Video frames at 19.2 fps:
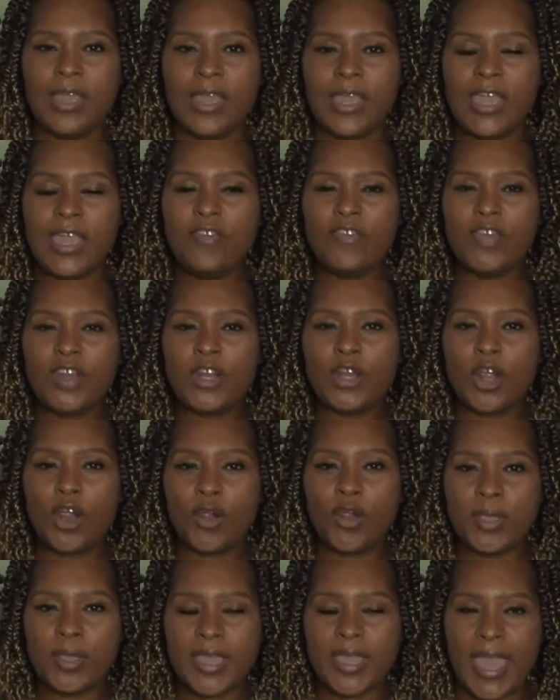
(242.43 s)
Even in
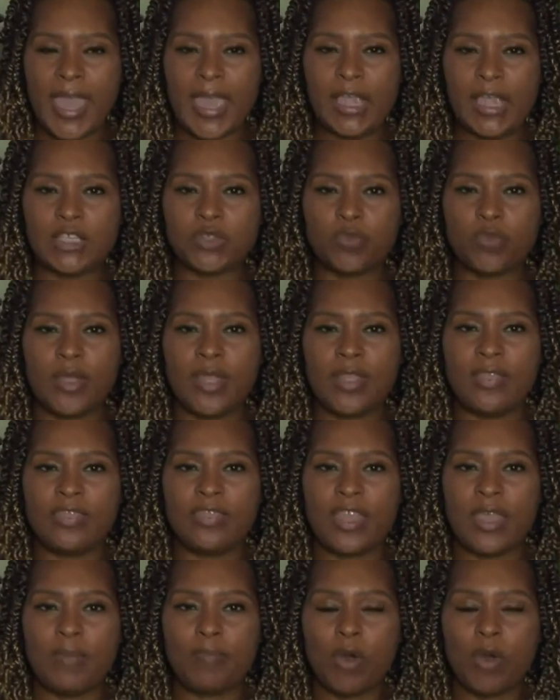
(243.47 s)
her case, when
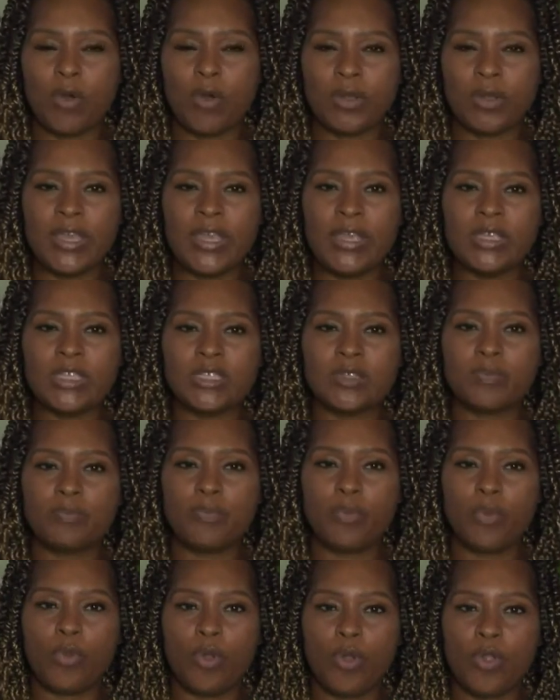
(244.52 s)
the police
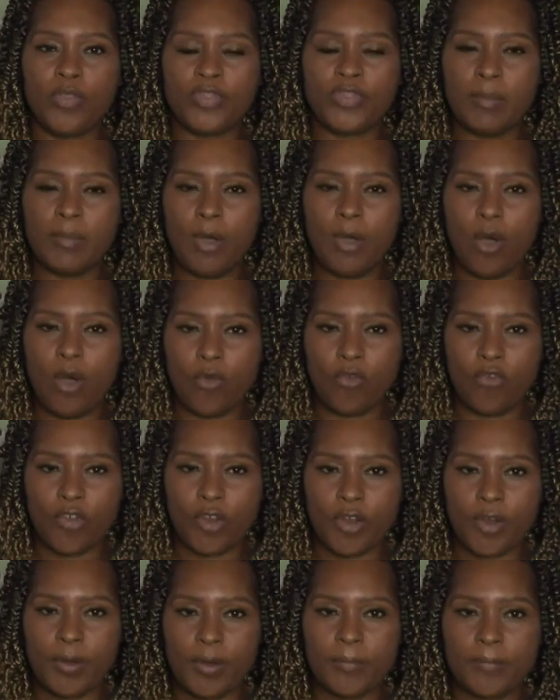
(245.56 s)
pulled them
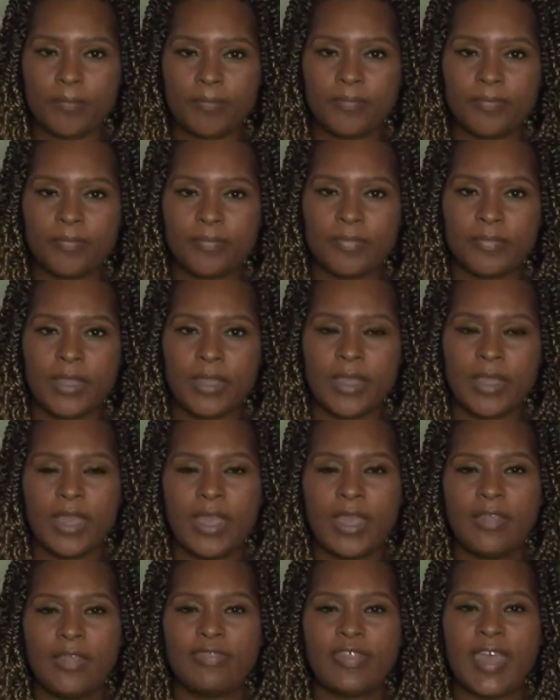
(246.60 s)
over,
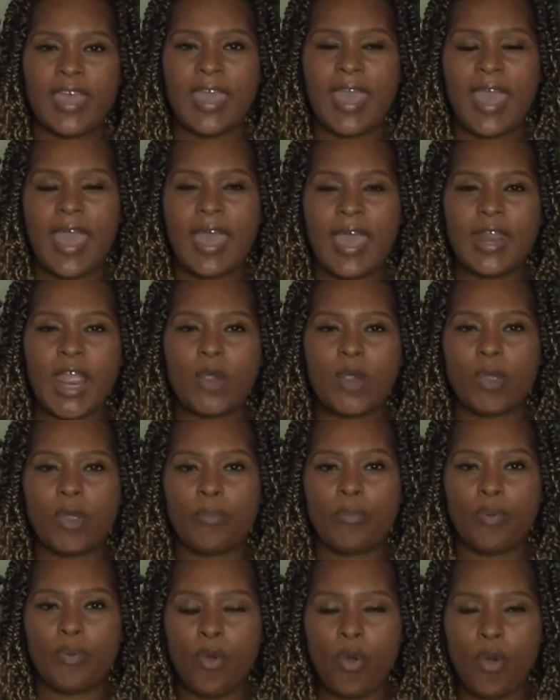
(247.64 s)
they had a
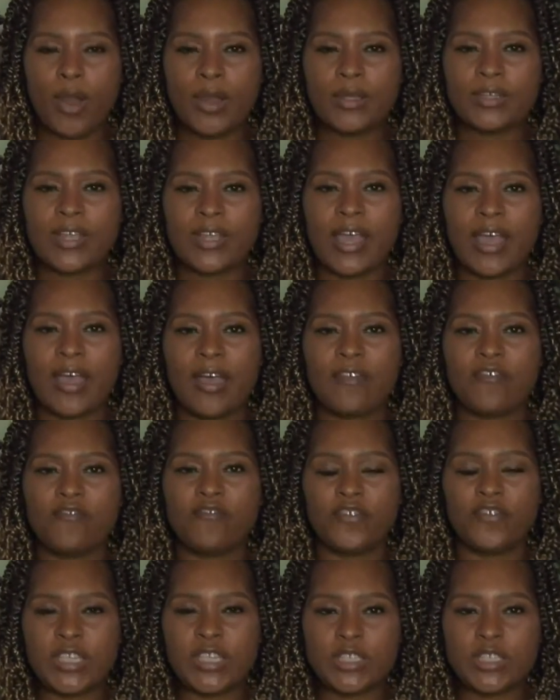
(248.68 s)
report of
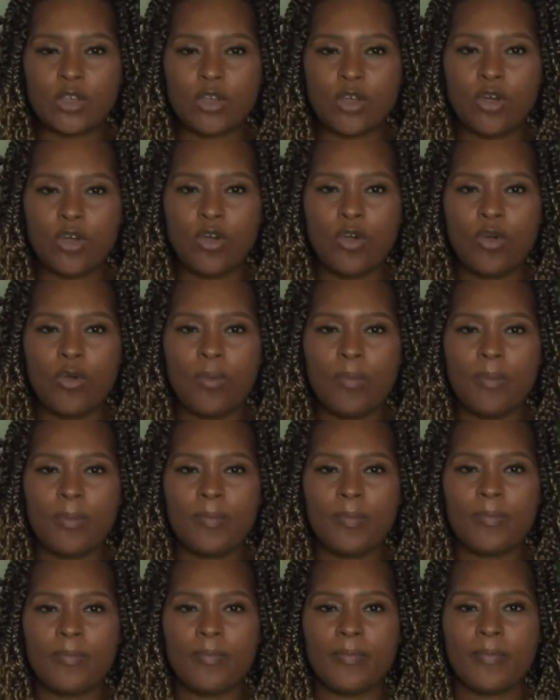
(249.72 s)
physical
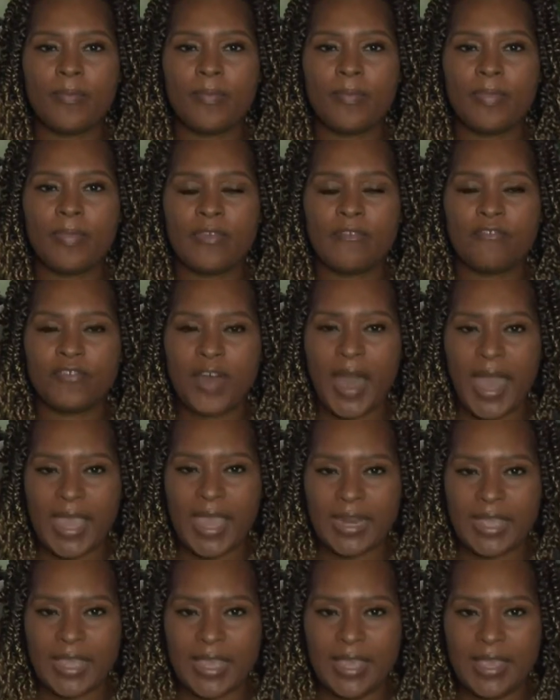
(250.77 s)

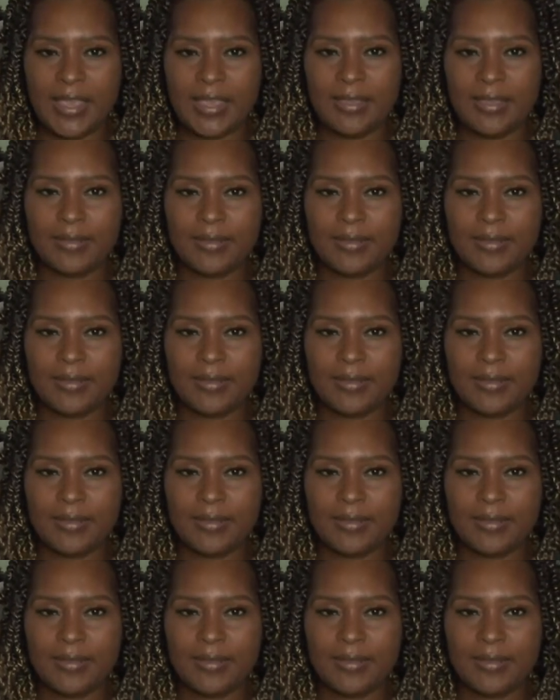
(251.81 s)
fighting.